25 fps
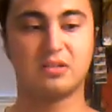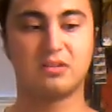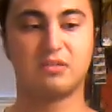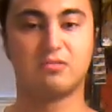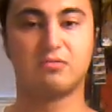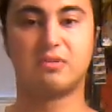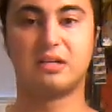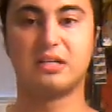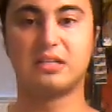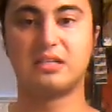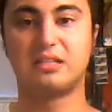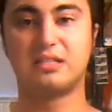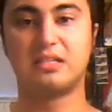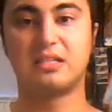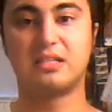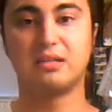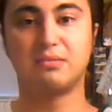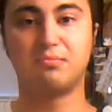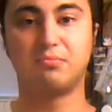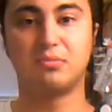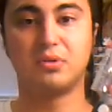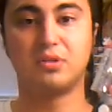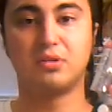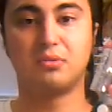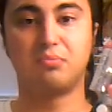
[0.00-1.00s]
like
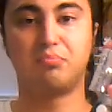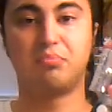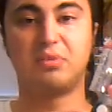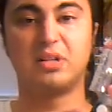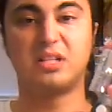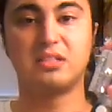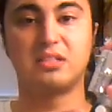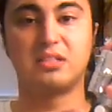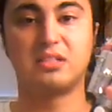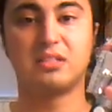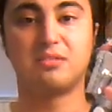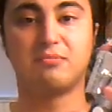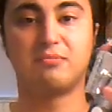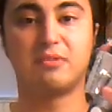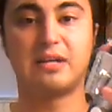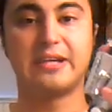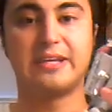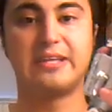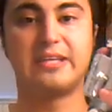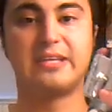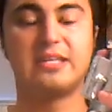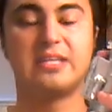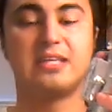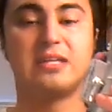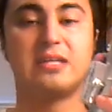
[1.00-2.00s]
this little button
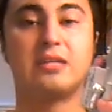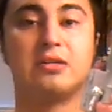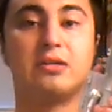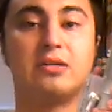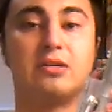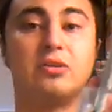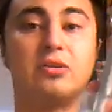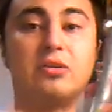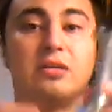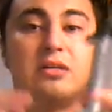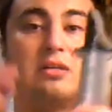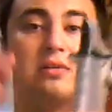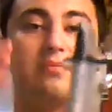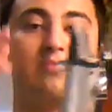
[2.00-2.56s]
right here.